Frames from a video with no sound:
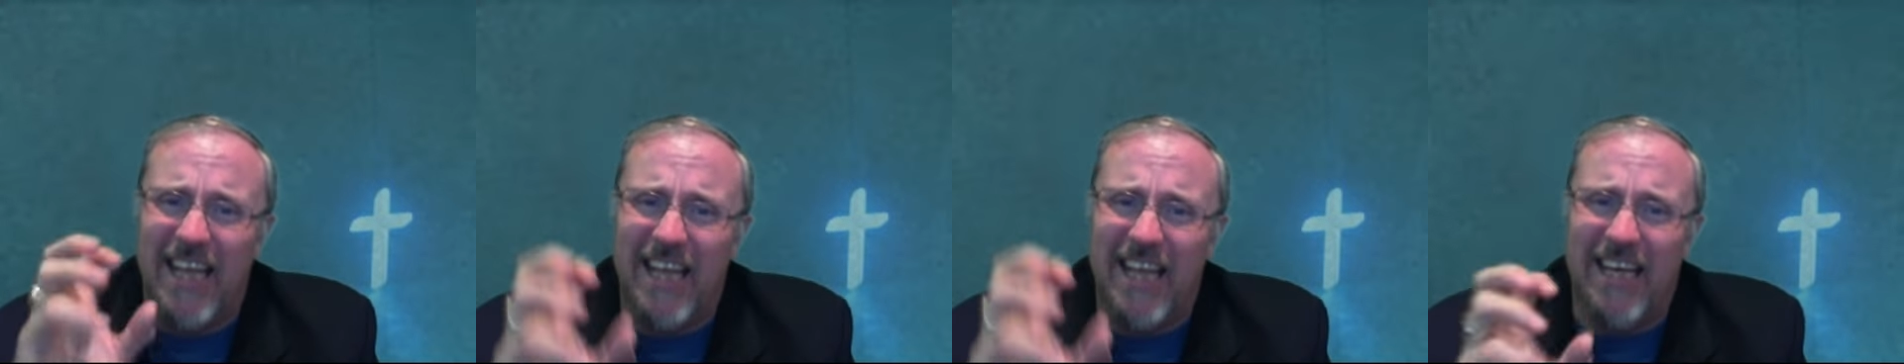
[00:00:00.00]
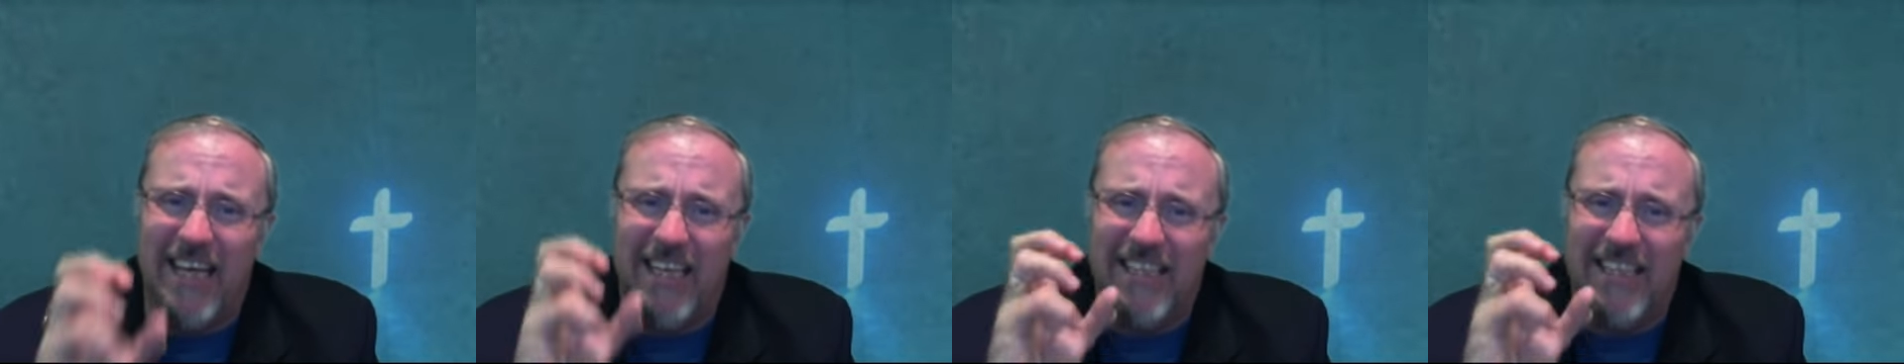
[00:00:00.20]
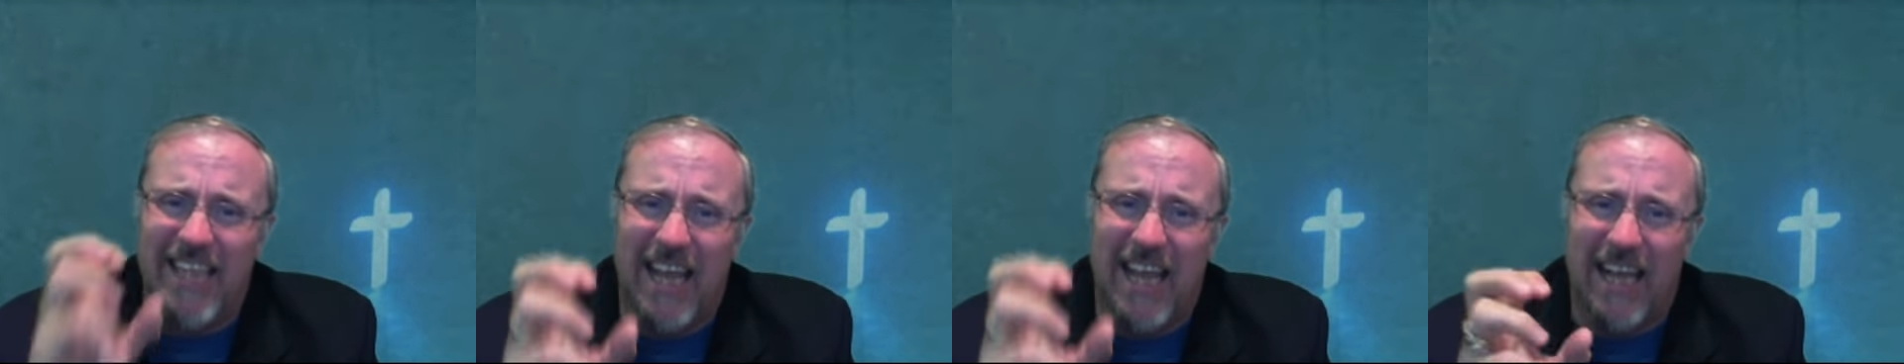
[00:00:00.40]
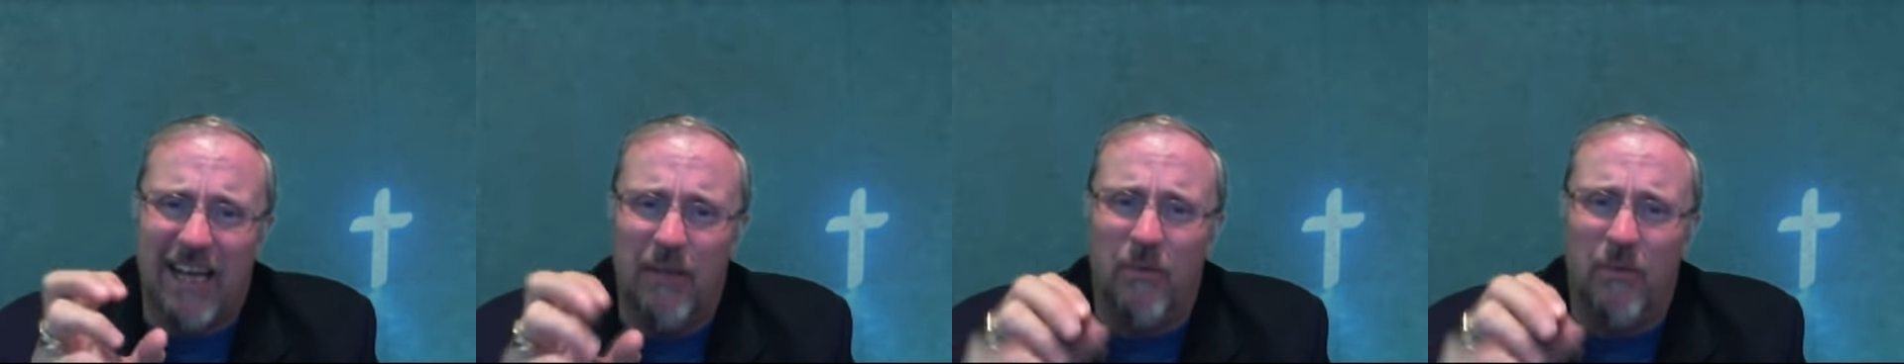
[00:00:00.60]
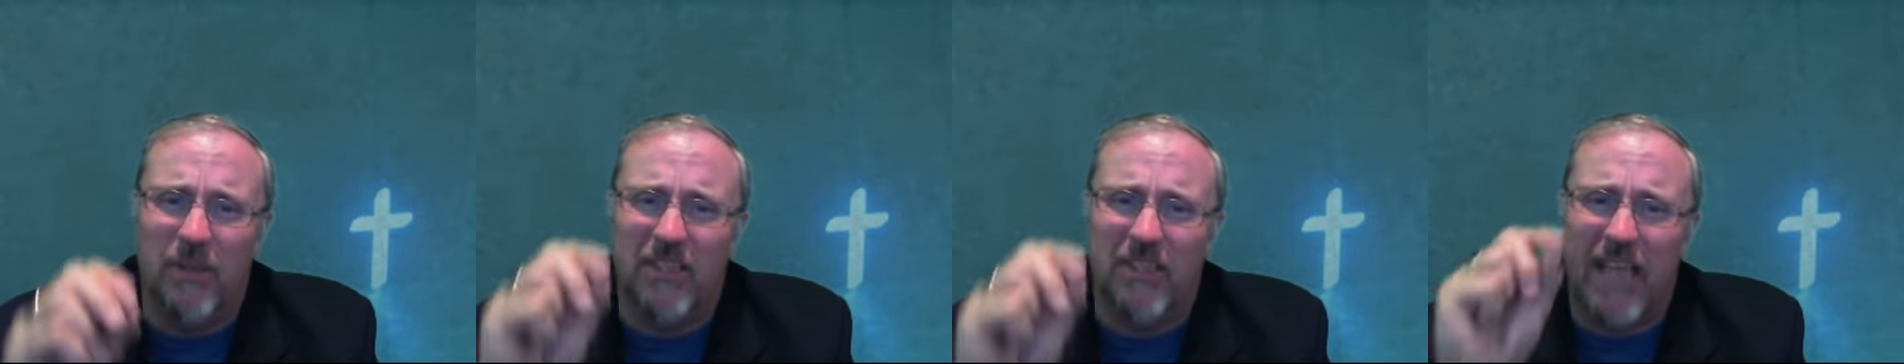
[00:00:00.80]
it exactly
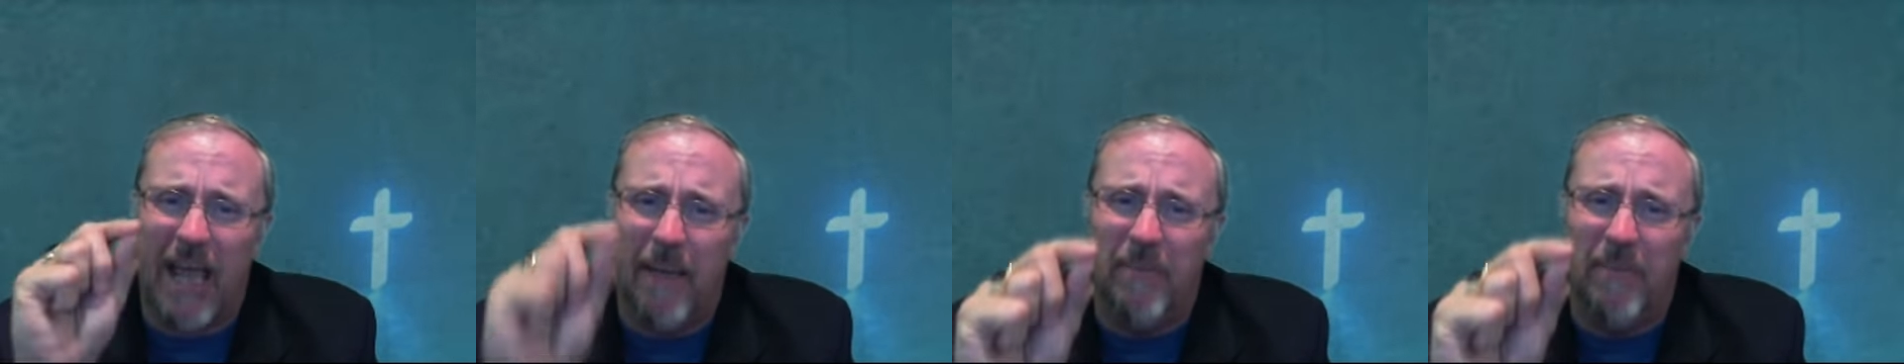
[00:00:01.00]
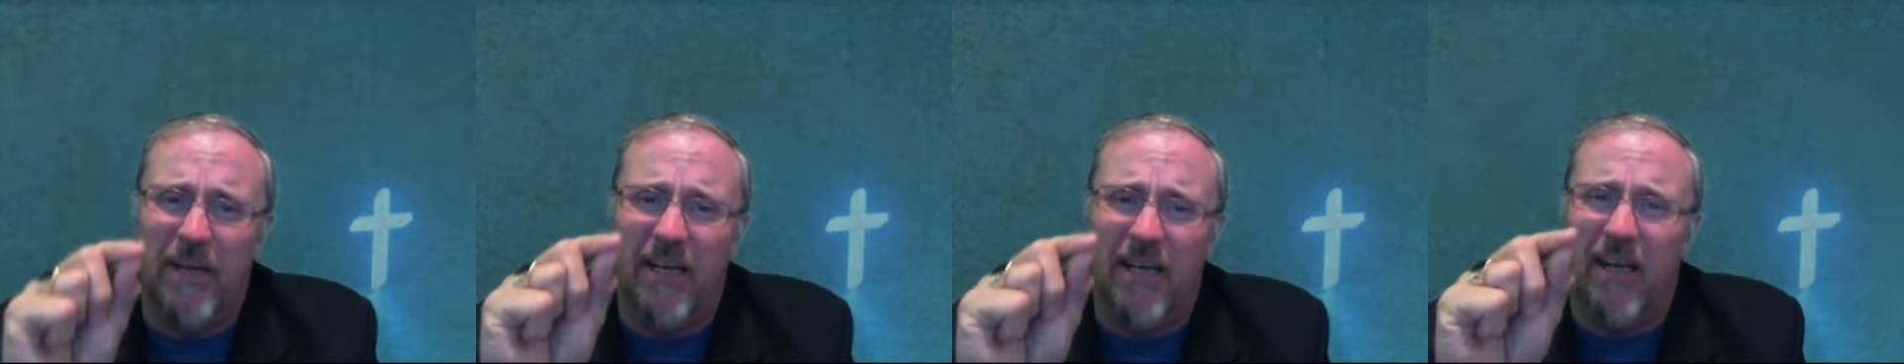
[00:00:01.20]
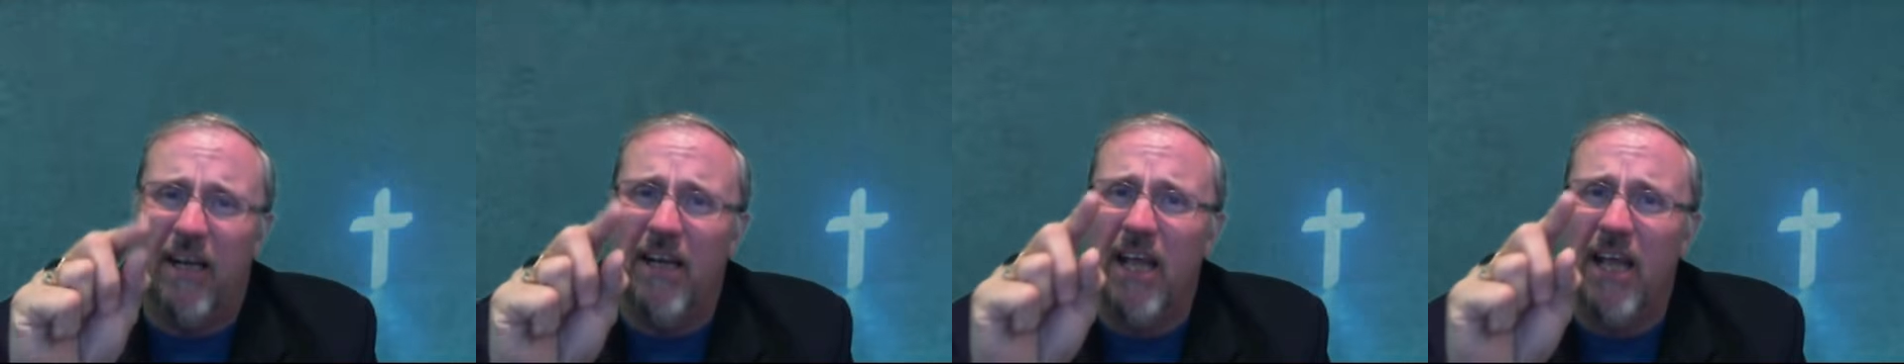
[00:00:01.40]
what's happening on